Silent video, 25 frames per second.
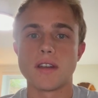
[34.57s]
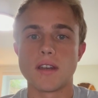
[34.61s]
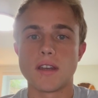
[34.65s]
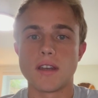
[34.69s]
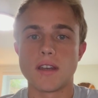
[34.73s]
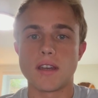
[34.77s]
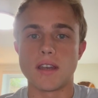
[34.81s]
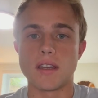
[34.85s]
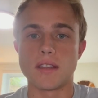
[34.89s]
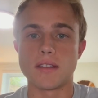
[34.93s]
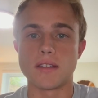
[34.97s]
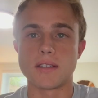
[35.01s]

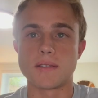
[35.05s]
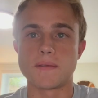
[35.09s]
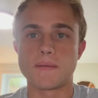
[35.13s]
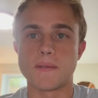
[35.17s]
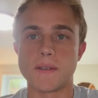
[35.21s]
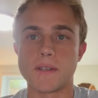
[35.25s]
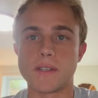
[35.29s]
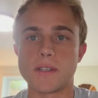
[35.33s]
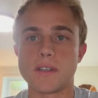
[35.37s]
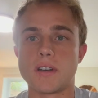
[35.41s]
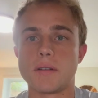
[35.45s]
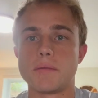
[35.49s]
In this
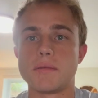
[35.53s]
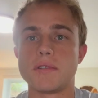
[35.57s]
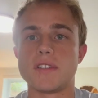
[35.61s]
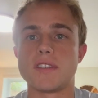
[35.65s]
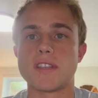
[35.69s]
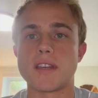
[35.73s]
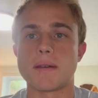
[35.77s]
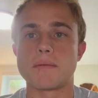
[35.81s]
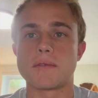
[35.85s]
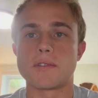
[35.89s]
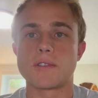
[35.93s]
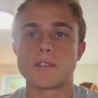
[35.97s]
video, I'll be
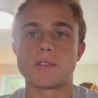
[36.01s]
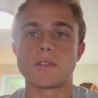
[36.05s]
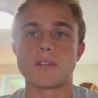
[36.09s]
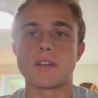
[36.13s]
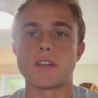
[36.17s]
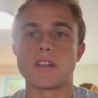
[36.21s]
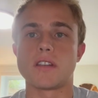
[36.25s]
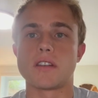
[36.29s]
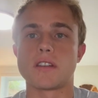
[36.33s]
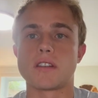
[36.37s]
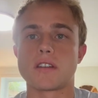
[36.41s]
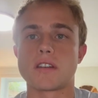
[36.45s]

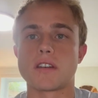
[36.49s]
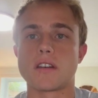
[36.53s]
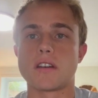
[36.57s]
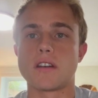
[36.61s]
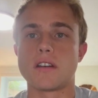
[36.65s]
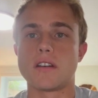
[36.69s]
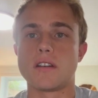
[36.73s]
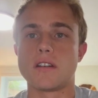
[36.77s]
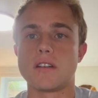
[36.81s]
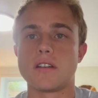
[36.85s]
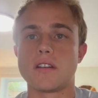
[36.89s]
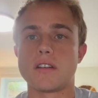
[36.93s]
demonstrating
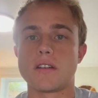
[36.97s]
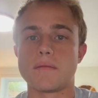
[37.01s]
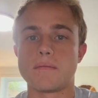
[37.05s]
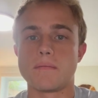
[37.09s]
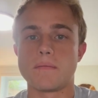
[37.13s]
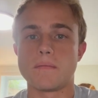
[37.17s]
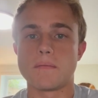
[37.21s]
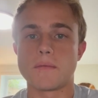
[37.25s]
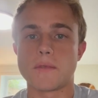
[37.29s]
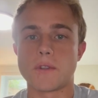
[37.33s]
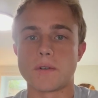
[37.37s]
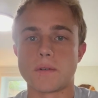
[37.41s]

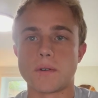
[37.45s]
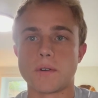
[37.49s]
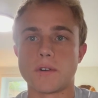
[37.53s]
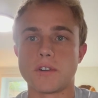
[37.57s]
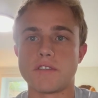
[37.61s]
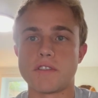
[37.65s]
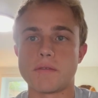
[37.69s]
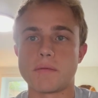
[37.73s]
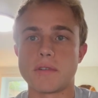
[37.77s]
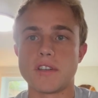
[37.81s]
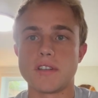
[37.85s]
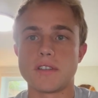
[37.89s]
the role of
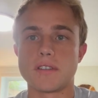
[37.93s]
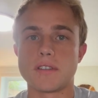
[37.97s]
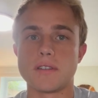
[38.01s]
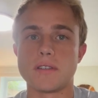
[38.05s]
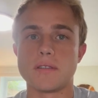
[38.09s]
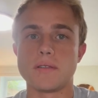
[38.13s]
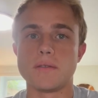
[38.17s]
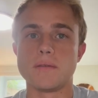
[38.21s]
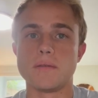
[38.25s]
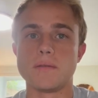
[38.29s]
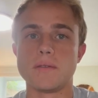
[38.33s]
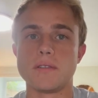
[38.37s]
a patient
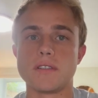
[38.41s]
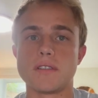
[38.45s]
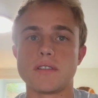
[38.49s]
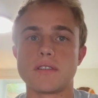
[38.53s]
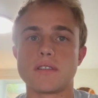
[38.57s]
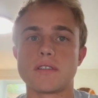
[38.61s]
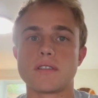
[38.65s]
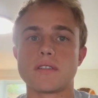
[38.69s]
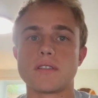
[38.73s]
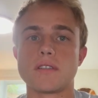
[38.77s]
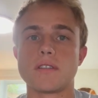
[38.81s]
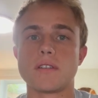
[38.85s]
who
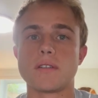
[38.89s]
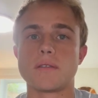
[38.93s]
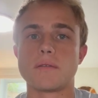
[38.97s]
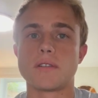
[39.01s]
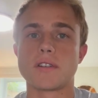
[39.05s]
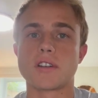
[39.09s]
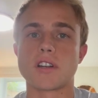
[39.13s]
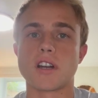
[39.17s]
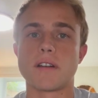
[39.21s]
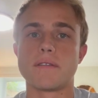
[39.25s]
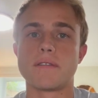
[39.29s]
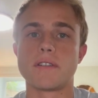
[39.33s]
is
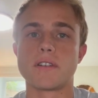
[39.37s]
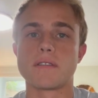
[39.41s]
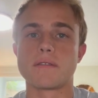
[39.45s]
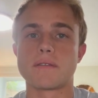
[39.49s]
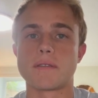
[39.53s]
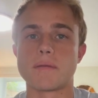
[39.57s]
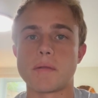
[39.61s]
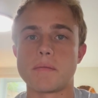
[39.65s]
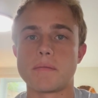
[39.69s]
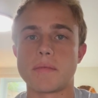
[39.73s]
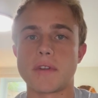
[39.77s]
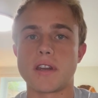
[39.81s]
recovering
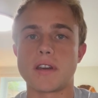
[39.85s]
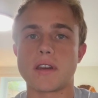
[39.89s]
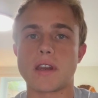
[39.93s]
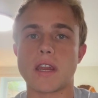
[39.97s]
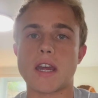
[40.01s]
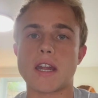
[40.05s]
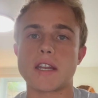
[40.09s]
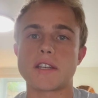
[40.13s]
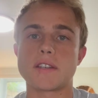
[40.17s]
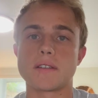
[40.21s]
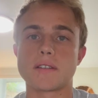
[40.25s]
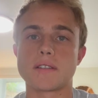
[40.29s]
from a
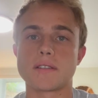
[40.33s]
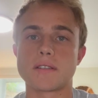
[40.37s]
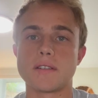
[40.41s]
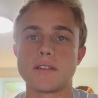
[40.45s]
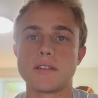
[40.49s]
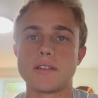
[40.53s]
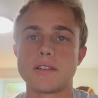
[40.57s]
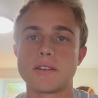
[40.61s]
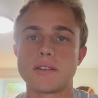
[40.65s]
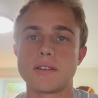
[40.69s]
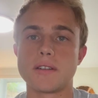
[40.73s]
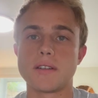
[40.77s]
bariatric
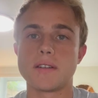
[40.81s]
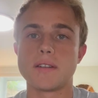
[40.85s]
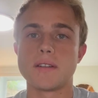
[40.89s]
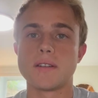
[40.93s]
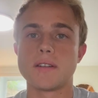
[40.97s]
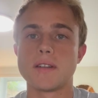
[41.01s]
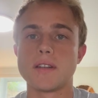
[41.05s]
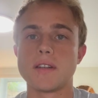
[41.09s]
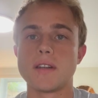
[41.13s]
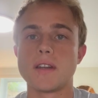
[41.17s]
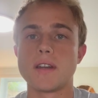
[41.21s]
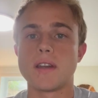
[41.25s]
surgery
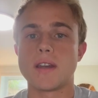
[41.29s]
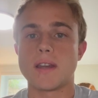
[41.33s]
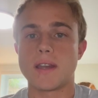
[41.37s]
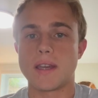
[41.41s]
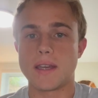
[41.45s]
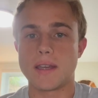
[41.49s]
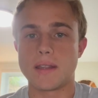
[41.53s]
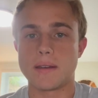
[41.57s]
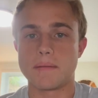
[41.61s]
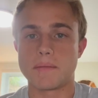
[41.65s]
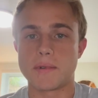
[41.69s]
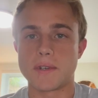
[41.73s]

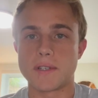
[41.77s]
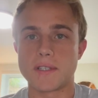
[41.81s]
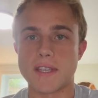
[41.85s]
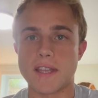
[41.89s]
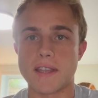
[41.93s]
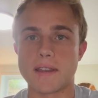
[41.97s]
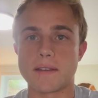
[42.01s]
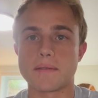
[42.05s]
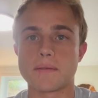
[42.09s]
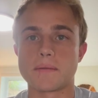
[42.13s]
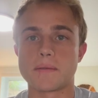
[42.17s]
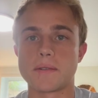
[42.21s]
and
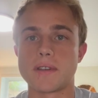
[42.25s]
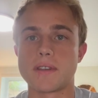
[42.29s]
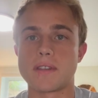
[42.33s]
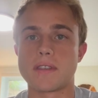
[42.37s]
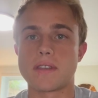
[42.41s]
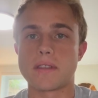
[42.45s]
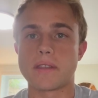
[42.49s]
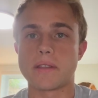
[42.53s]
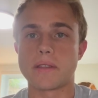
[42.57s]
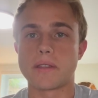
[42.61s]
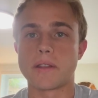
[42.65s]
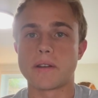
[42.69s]
present
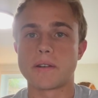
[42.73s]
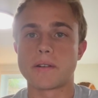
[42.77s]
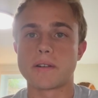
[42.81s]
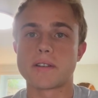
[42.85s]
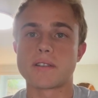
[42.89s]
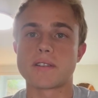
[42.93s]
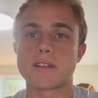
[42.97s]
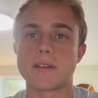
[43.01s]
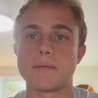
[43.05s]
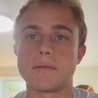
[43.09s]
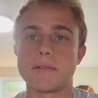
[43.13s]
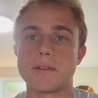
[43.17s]
with lower
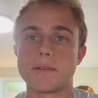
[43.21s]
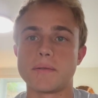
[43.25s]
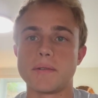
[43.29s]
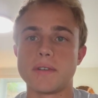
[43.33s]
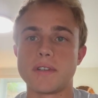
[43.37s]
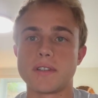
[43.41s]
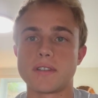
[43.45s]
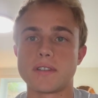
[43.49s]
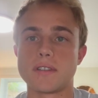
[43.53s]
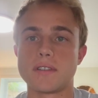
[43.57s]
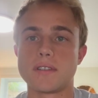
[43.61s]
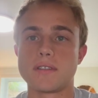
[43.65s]
extremity
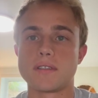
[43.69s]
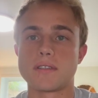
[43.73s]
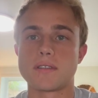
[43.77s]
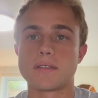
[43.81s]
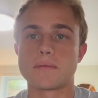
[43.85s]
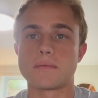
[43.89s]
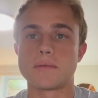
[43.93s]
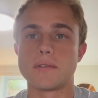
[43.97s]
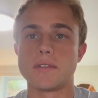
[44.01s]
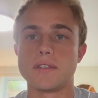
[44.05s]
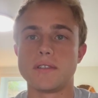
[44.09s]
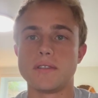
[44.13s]
weakness,
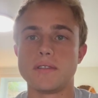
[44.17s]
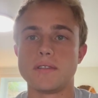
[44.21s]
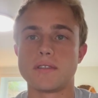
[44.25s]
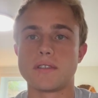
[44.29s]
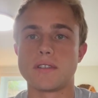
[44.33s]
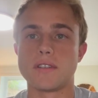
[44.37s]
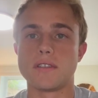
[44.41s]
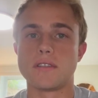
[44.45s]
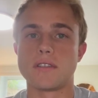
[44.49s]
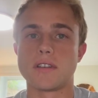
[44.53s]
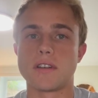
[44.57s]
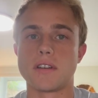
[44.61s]
reduced
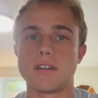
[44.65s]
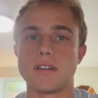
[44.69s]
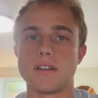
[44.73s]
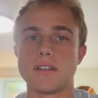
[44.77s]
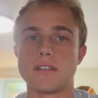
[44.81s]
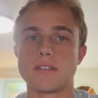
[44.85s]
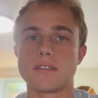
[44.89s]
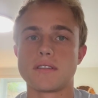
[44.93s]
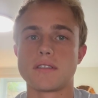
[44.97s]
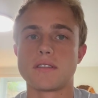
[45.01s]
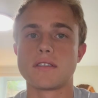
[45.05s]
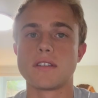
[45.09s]

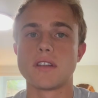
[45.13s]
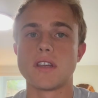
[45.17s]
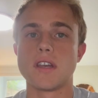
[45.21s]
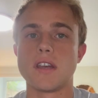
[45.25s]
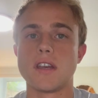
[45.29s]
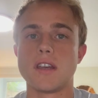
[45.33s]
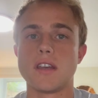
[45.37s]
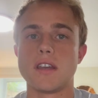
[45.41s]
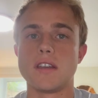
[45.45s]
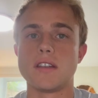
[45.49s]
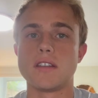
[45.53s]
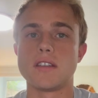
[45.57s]
endurance,
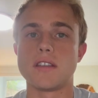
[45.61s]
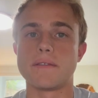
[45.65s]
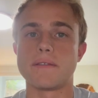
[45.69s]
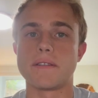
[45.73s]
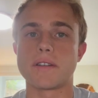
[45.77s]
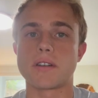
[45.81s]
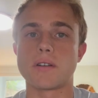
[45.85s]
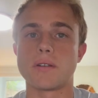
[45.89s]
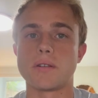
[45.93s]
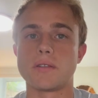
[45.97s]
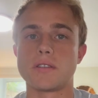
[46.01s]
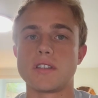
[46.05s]
and
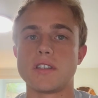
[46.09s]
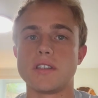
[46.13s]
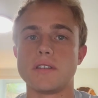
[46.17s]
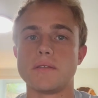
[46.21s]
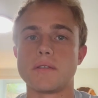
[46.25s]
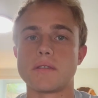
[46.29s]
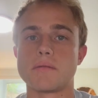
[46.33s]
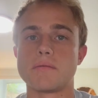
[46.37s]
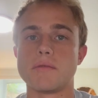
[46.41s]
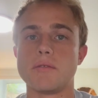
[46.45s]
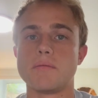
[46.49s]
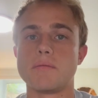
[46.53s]
difficulty
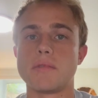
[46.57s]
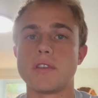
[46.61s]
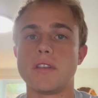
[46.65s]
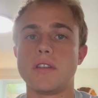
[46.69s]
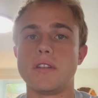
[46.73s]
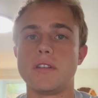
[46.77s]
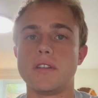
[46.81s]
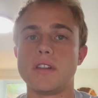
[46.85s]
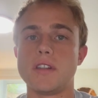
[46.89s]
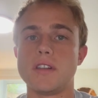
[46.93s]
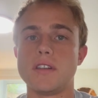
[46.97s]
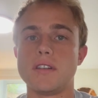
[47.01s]
with
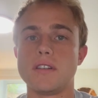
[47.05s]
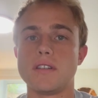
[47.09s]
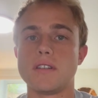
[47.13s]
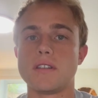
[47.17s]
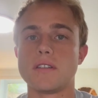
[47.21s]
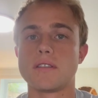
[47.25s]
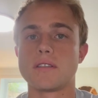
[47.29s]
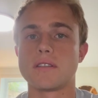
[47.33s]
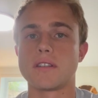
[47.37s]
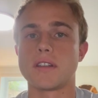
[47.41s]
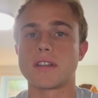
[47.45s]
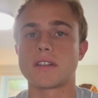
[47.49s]
mobility,
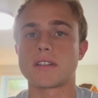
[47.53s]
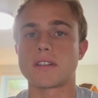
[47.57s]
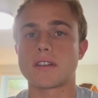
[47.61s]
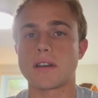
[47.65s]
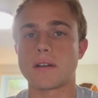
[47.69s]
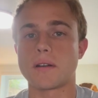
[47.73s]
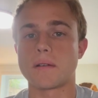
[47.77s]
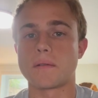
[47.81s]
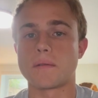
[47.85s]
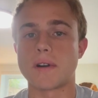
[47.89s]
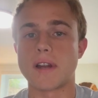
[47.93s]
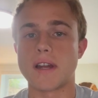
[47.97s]
like
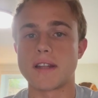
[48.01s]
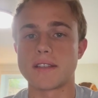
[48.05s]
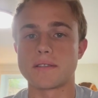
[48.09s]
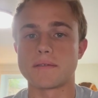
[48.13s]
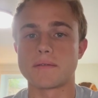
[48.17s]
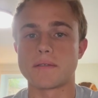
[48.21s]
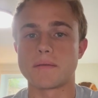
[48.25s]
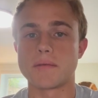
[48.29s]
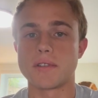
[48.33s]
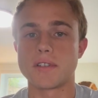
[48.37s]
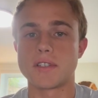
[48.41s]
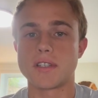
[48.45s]
rising
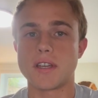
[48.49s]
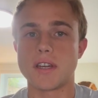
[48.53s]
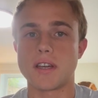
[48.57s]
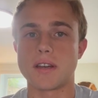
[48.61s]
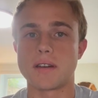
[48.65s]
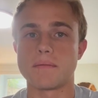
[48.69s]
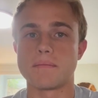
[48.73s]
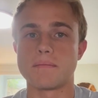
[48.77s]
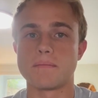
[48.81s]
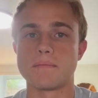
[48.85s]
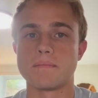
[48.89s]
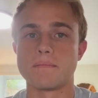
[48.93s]
from the chair.